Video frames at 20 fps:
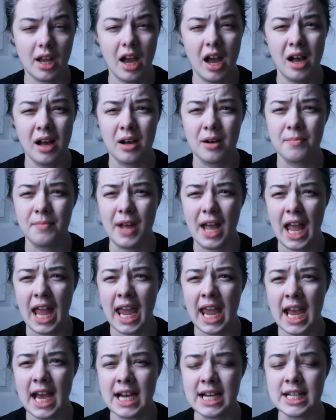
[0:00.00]

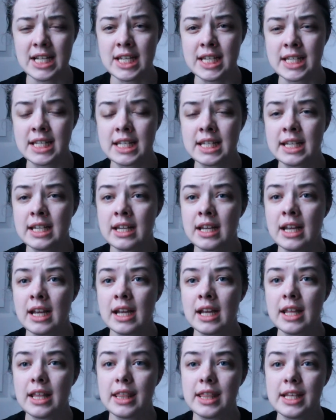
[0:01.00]
And
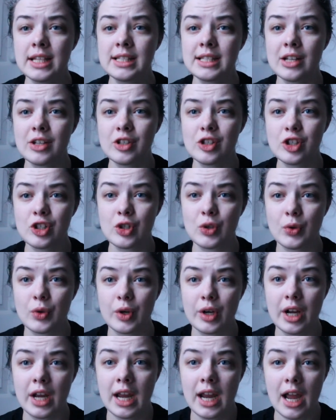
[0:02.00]
this tells a
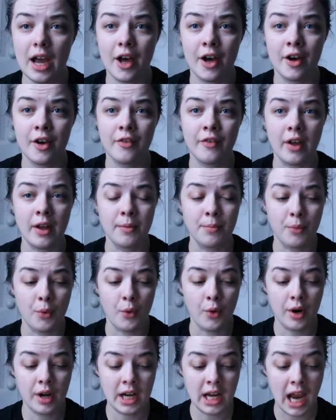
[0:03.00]
story of a
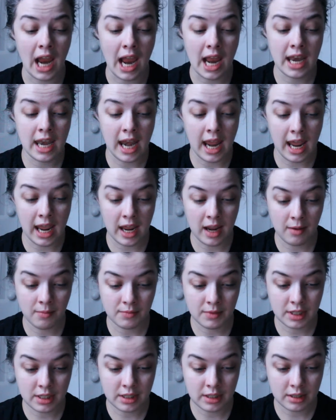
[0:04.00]
boy
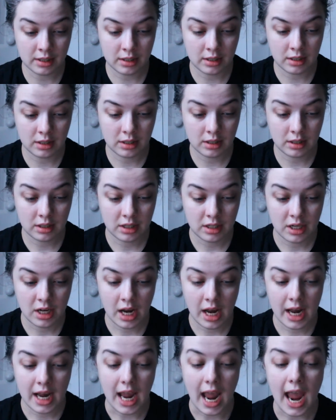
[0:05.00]
named
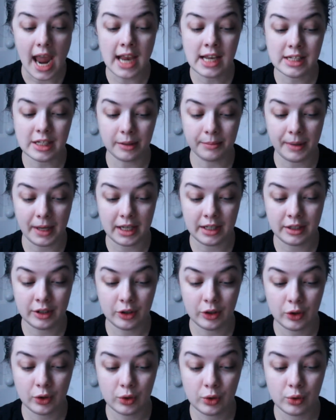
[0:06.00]
Indelbed
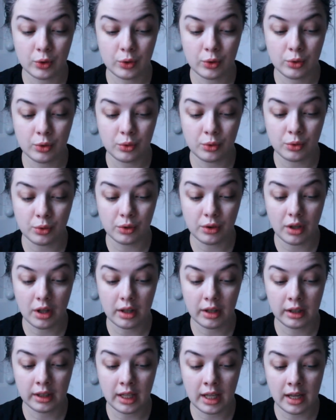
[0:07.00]
who
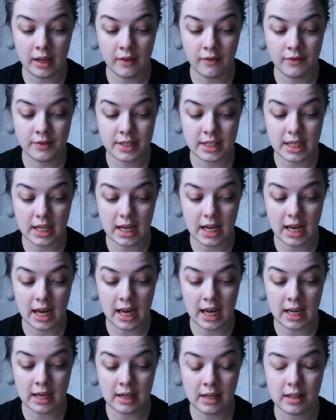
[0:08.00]
lives
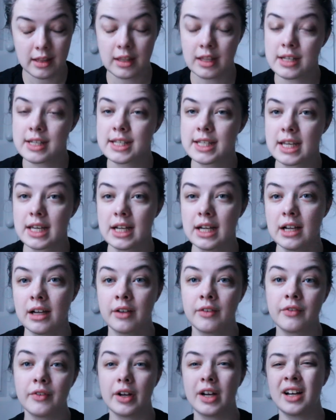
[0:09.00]
in the city
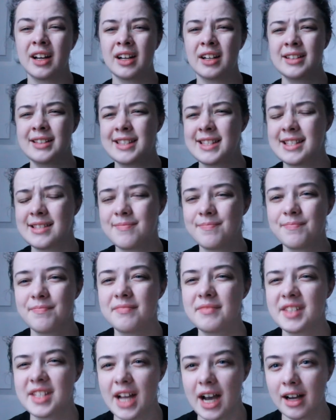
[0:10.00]
of
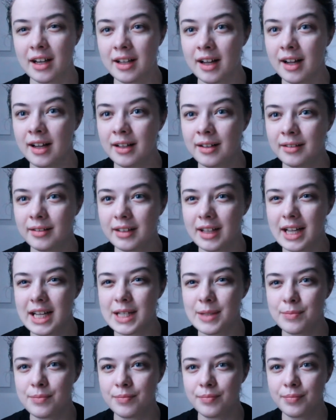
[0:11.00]
Dhaka
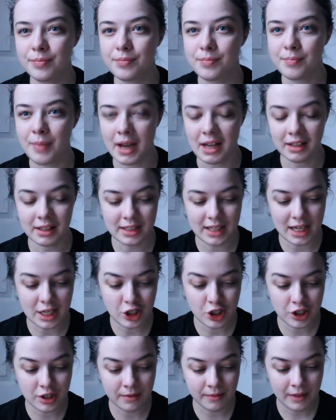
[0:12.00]
in
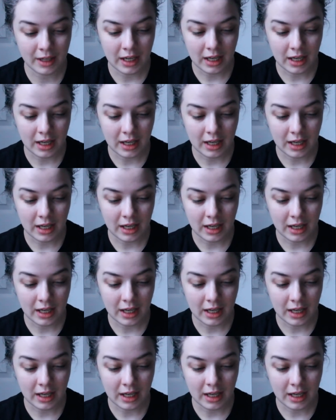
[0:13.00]
Bangladesh.